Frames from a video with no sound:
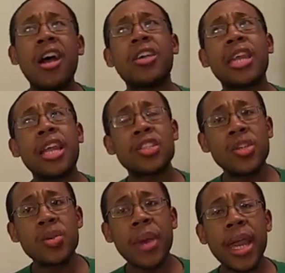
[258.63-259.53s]
Are they a
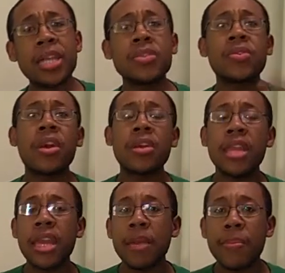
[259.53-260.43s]
2X or are
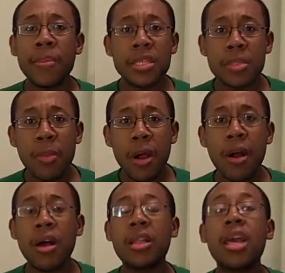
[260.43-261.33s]
they a
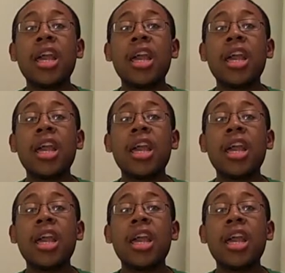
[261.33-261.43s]
small?